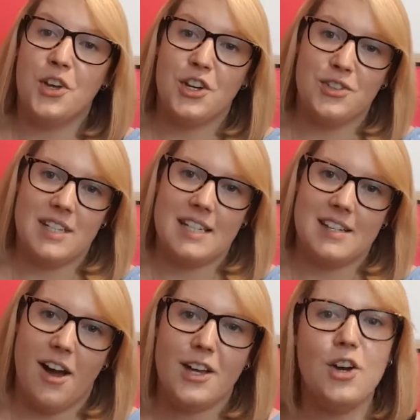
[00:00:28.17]
the
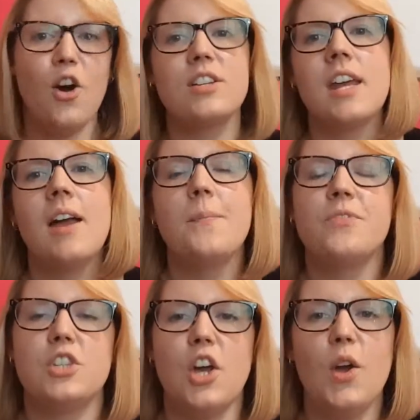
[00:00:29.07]
goodies I got.
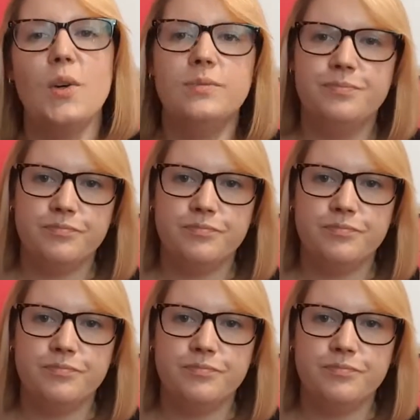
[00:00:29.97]
So